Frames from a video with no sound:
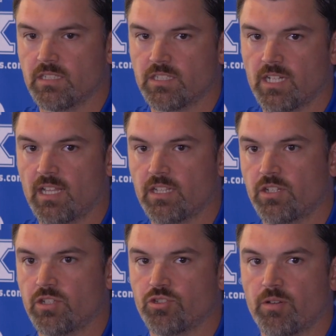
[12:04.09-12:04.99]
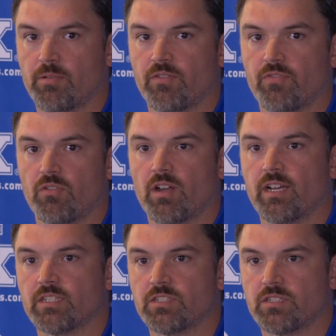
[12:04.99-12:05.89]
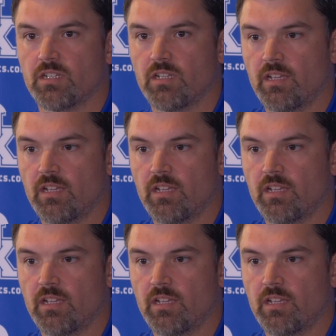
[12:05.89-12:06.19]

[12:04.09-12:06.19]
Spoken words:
solid contributor for us,